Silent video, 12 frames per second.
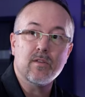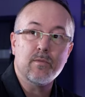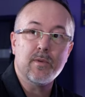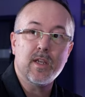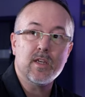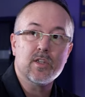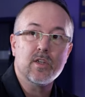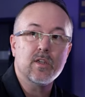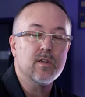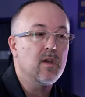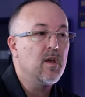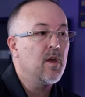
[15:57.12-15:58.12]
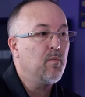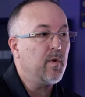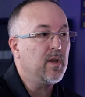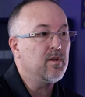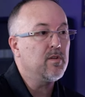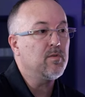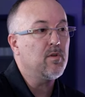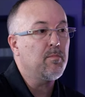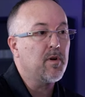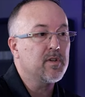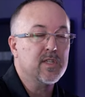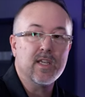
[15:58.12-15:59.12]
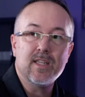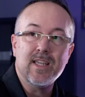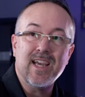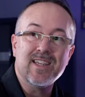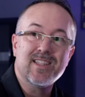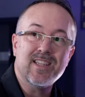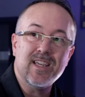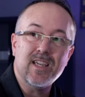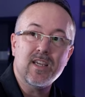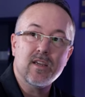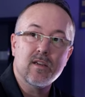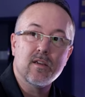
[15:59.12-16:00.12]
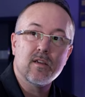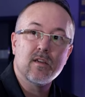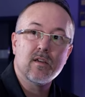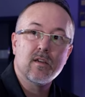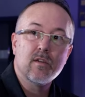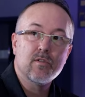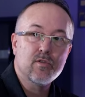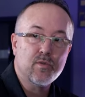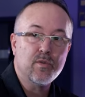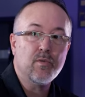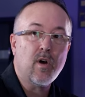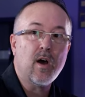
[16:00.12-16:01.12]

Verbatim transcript: illumination. We can do Nomarski DIC, okay. true